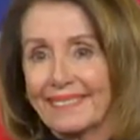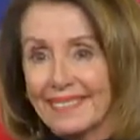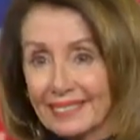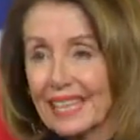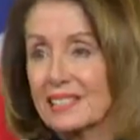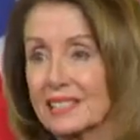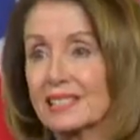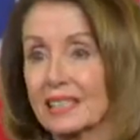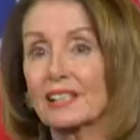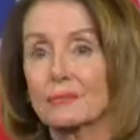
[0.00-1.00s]
the
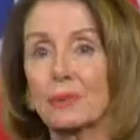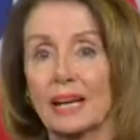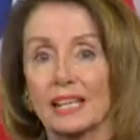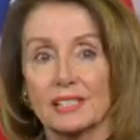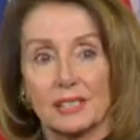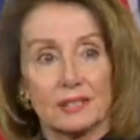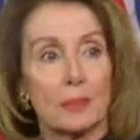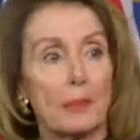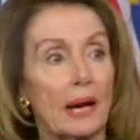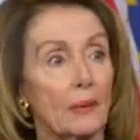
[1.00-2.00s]
legislative branch, the
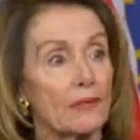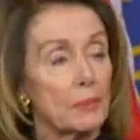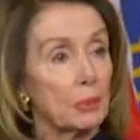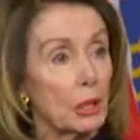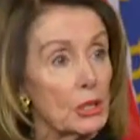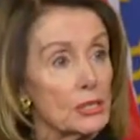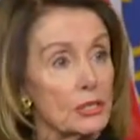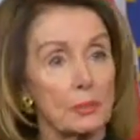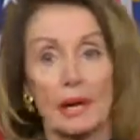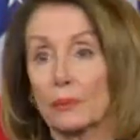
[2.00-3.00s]
power of the purse,
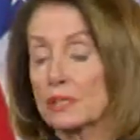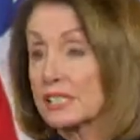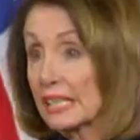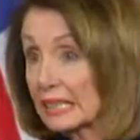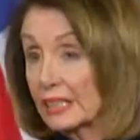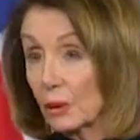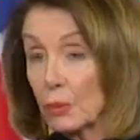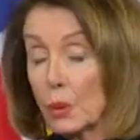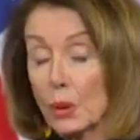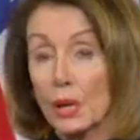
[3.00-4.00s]
the power to declare
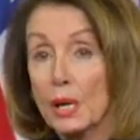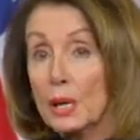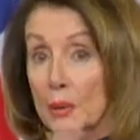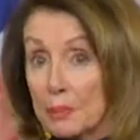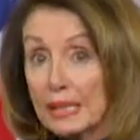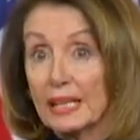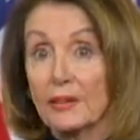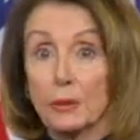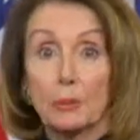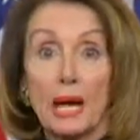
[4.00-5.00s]
war, many
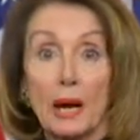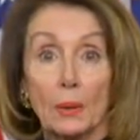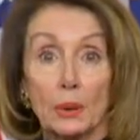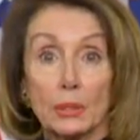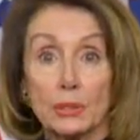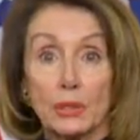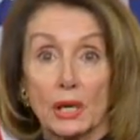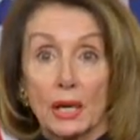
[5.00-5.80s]
other powers